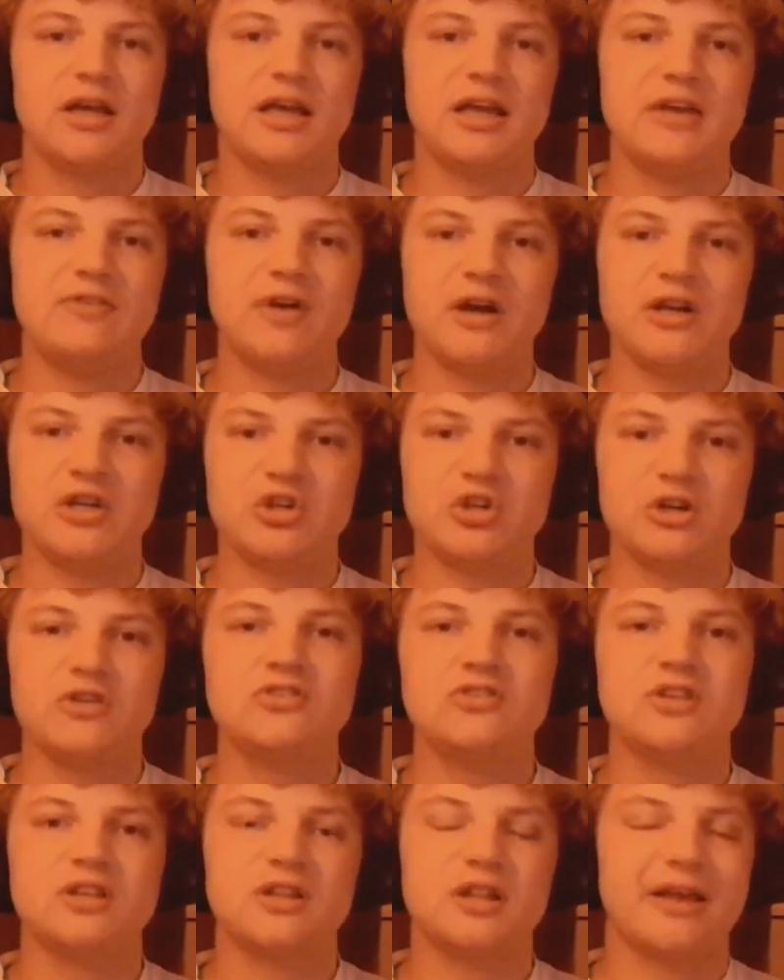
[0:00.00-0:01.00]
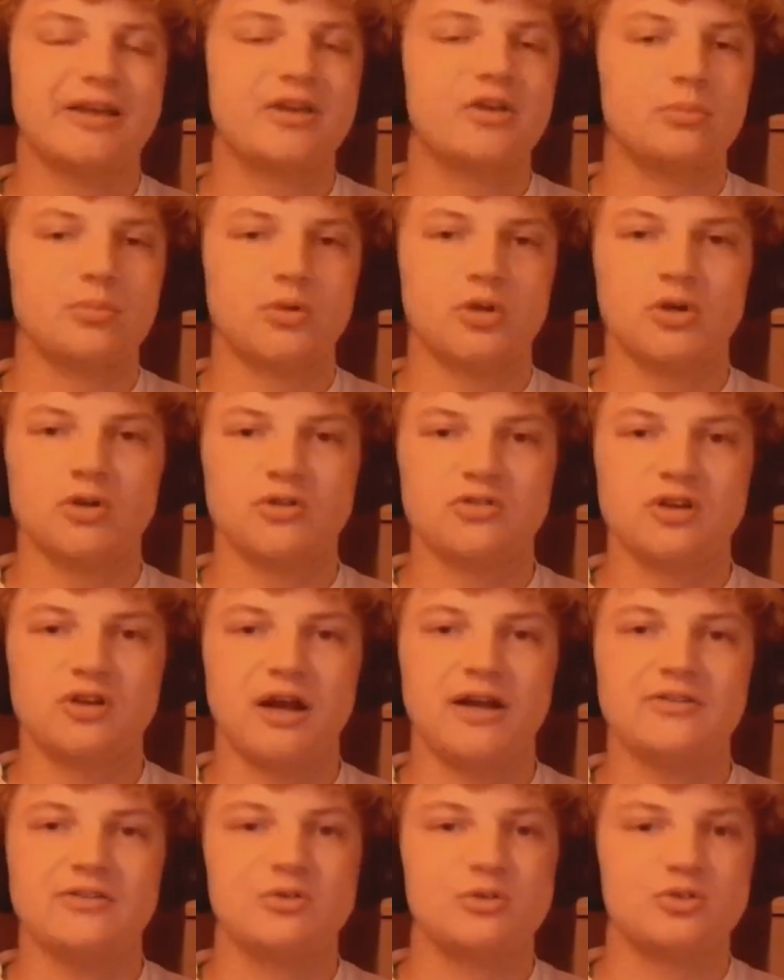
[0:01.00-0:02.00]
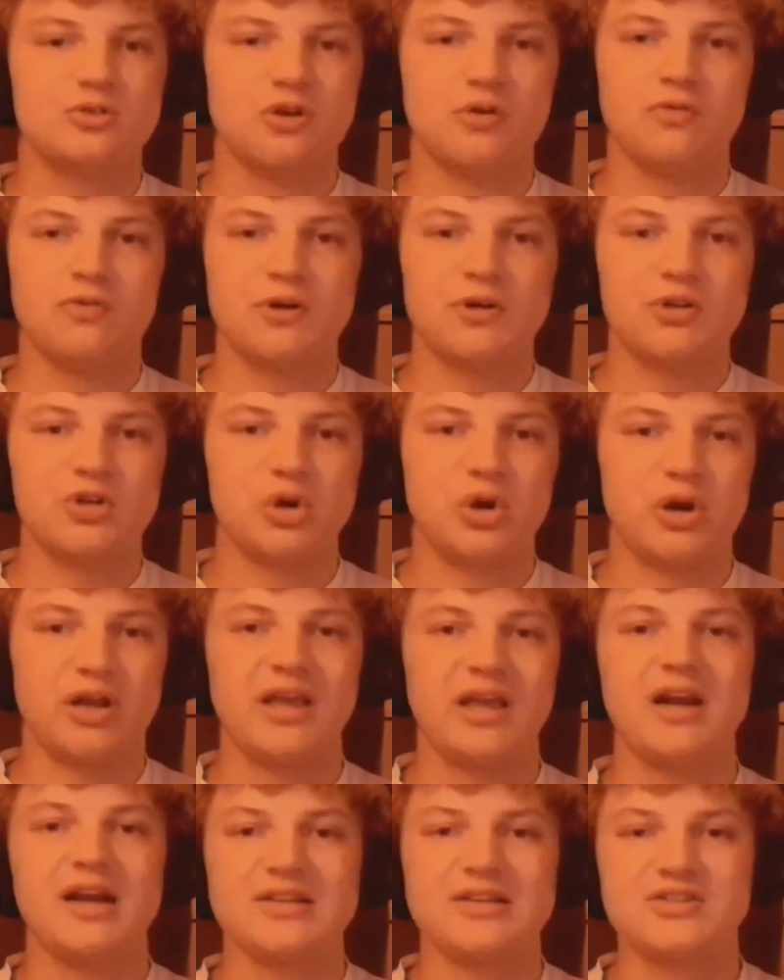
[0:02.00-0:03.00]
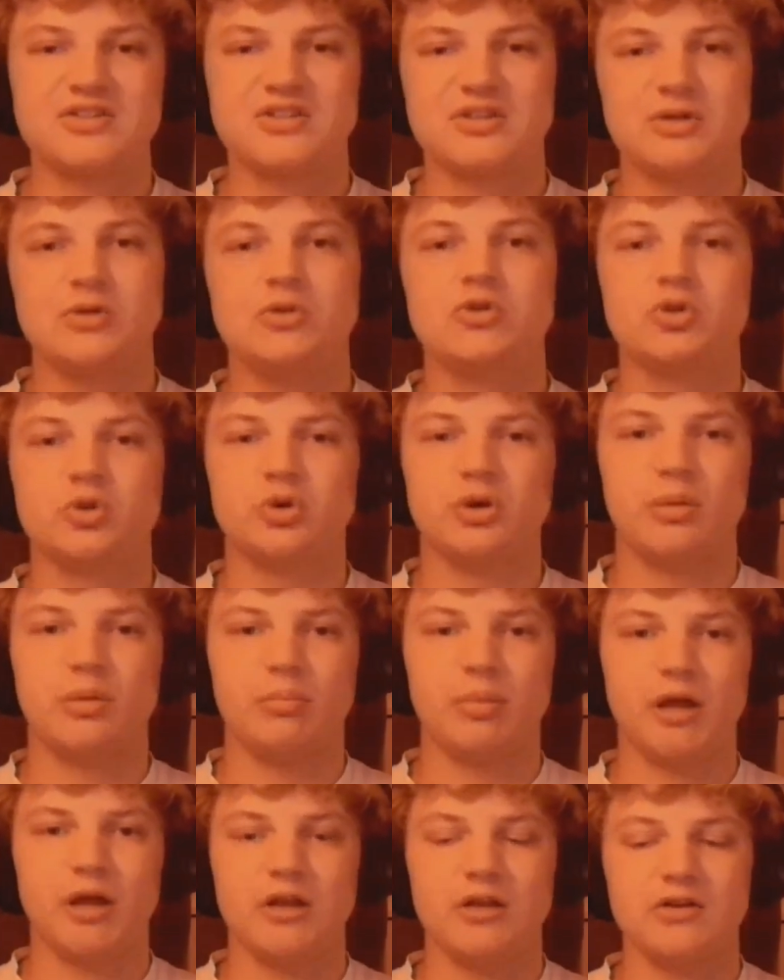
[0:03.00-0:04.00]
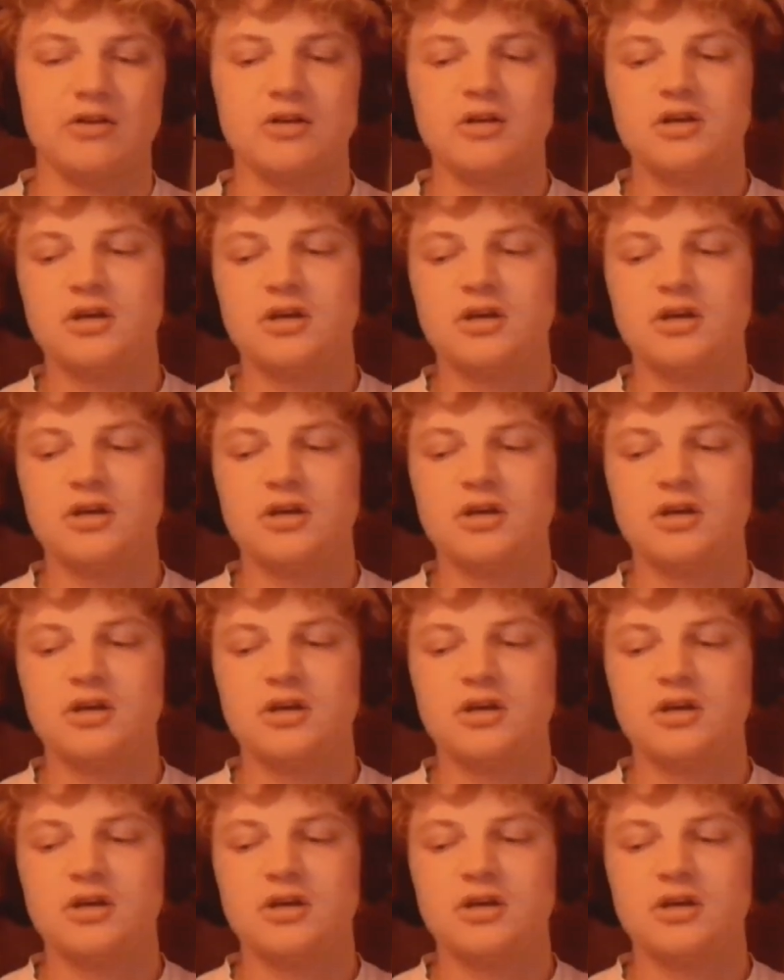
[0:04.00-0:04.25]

if I just did like computer science or software engineering, can I still do embedded?